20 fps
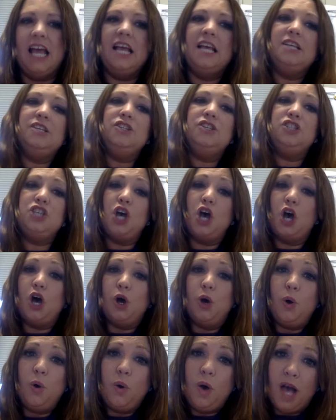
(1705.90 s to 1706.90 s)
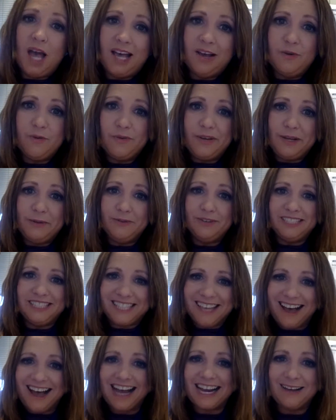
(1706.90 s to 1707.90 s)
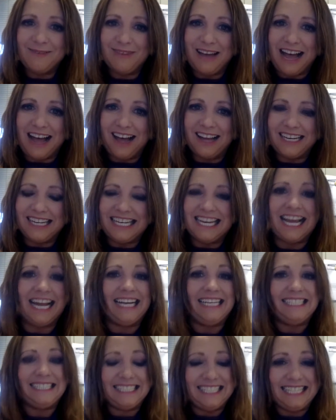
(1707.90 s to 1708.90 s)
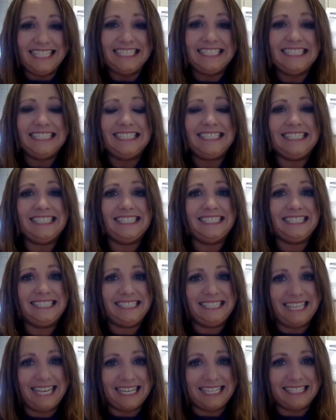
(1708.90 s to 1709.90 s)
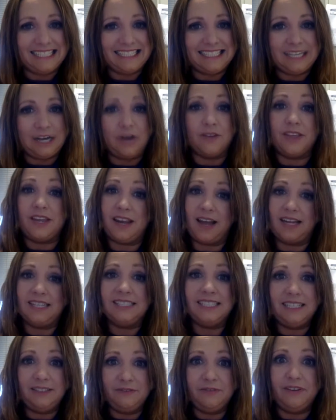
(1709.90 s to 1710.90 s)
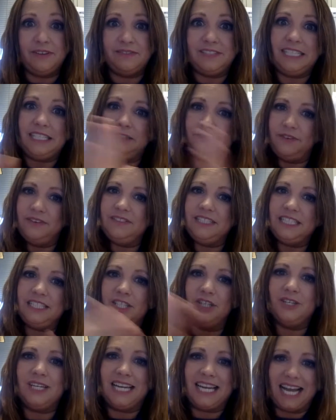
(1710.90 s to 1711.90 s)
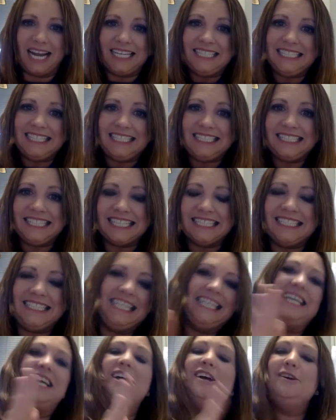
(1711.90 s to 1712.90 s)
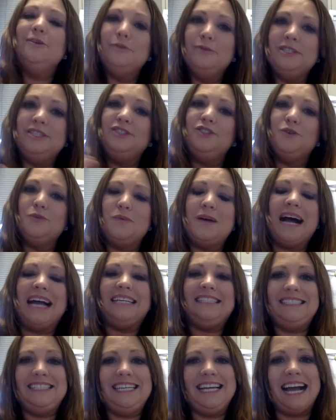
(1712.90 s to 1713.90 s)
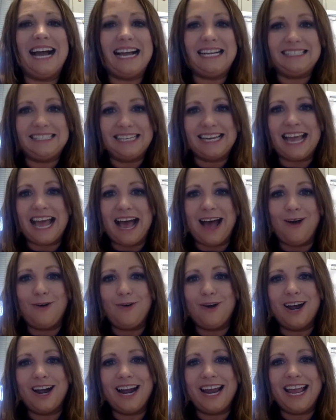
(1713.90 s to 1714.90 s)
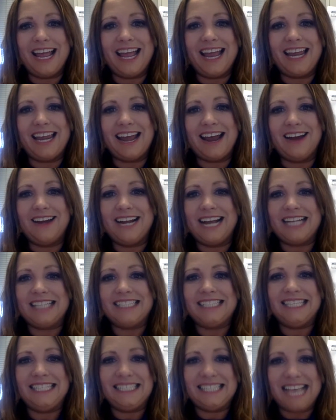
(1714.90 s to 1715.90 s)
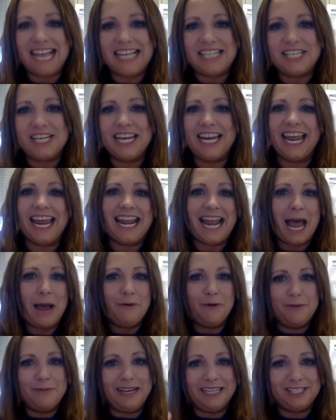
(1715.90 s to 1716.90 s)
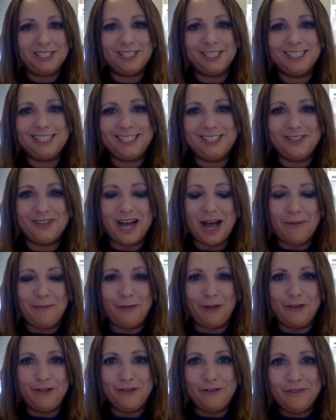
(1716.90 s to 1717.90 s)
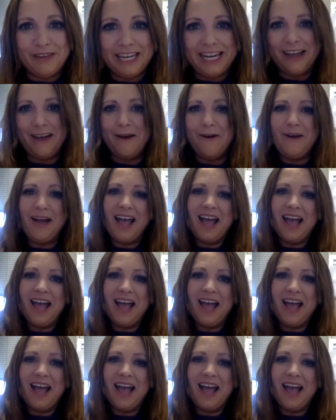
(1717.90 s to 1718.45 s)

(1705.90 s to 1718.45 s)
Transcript: So we will talk about the 1950s, 52 to 1960, with Dwight D. Eisenhower in our next discussion. And I will make sure to upload the video